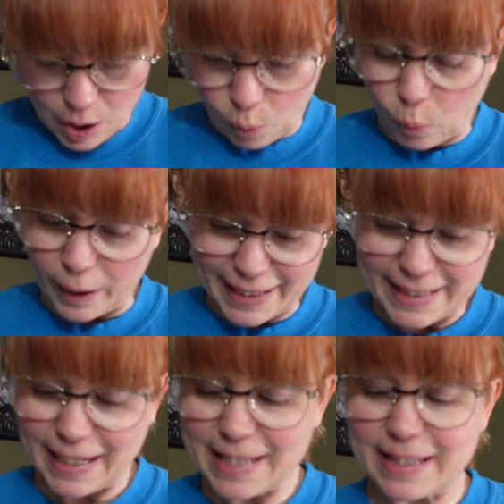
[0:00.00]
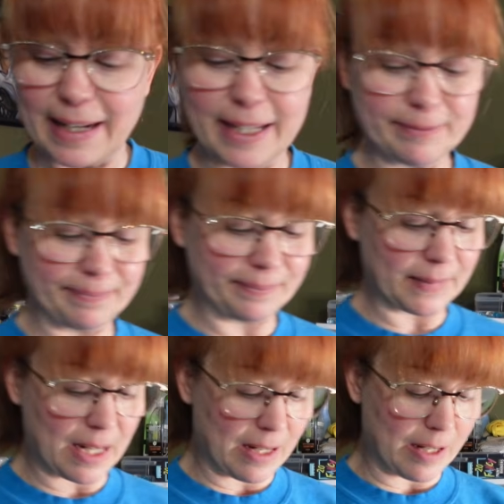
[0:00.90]
what I did last night,
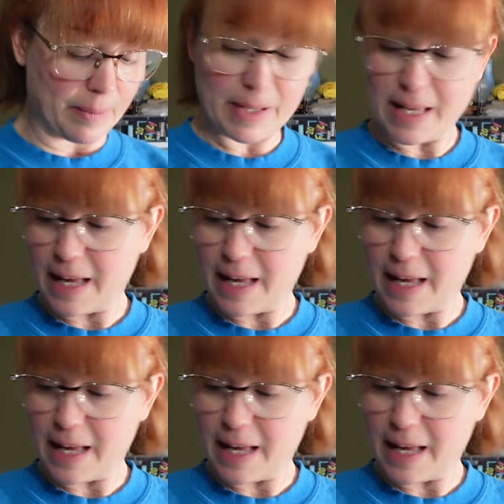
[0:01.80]
I